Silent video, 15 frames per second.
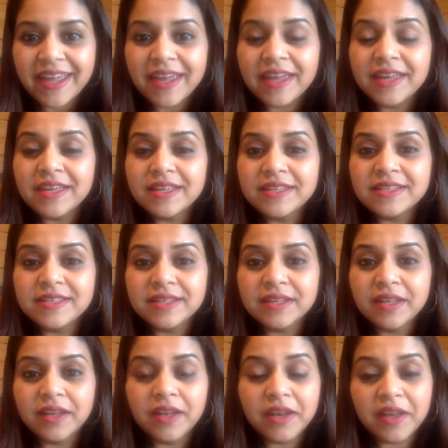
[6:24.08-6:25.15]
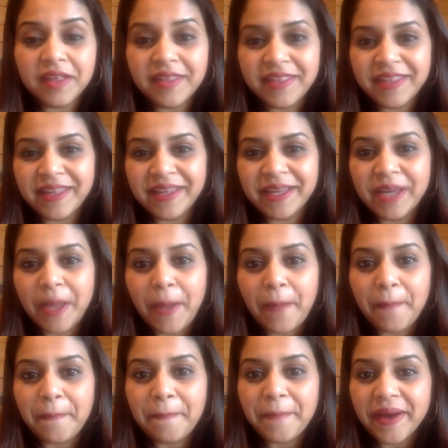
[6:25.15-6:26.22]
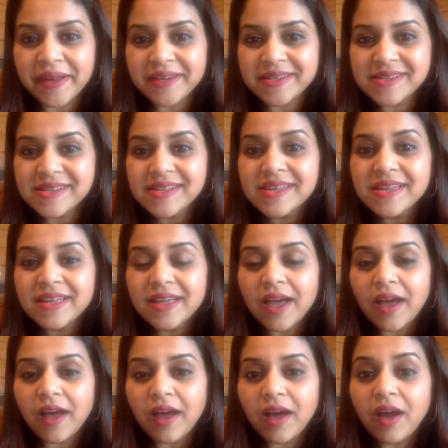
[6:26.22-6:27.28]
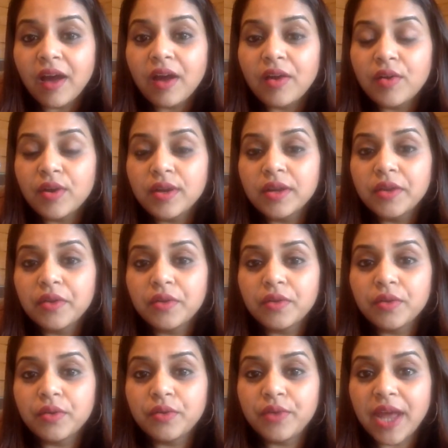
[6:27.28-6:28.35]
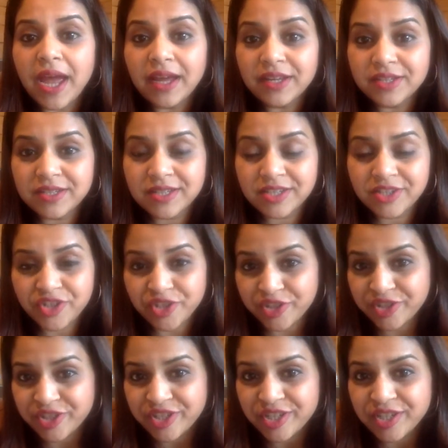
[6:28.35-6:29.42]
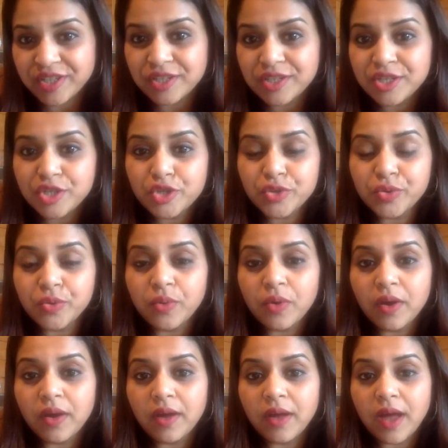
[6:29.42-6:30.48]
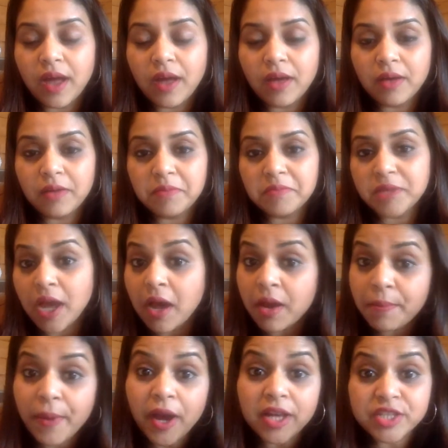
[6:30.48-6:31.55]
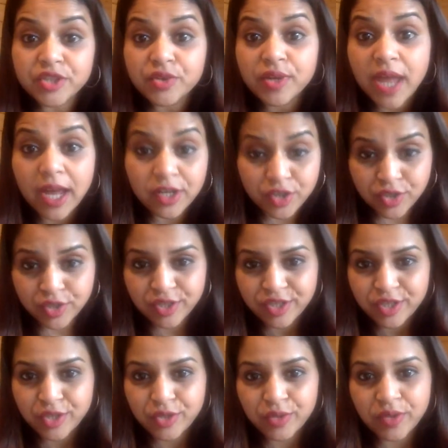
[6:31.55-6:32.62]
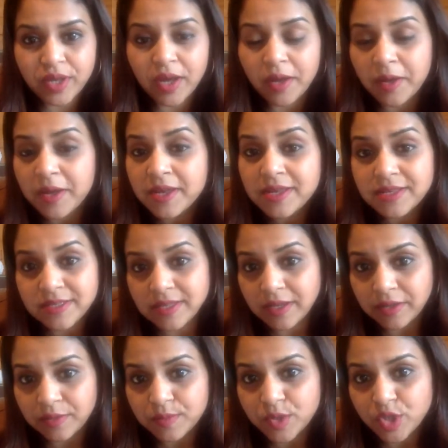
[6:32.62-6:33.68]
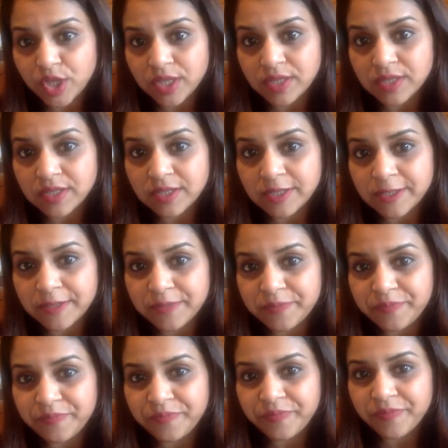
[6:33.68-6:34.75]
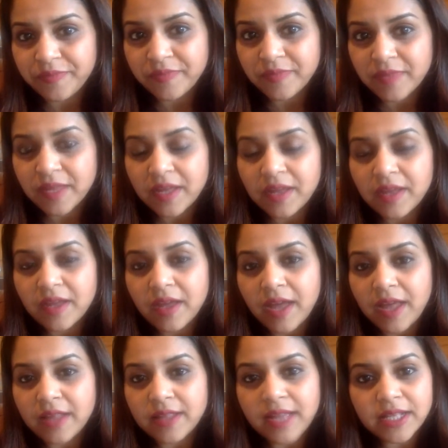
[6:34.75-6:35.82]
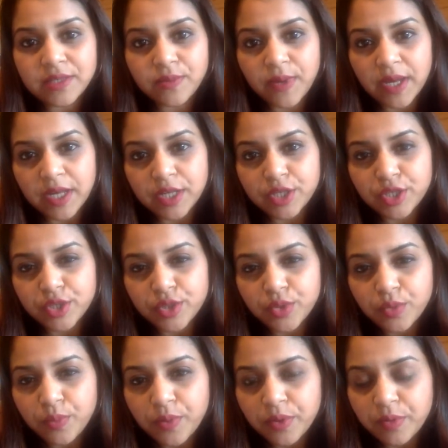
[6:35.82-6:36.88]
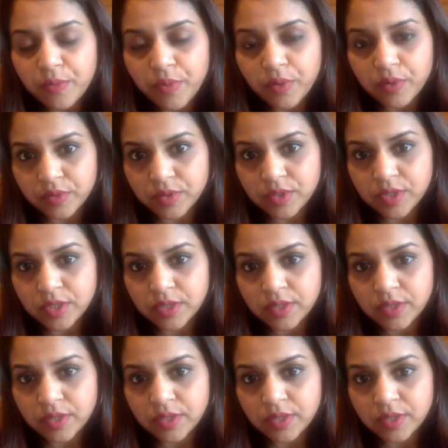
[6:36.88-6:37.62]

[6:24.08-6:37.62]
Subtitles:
is nothing but our reaction to, our past reactions to the circumstances. And that's why it's super important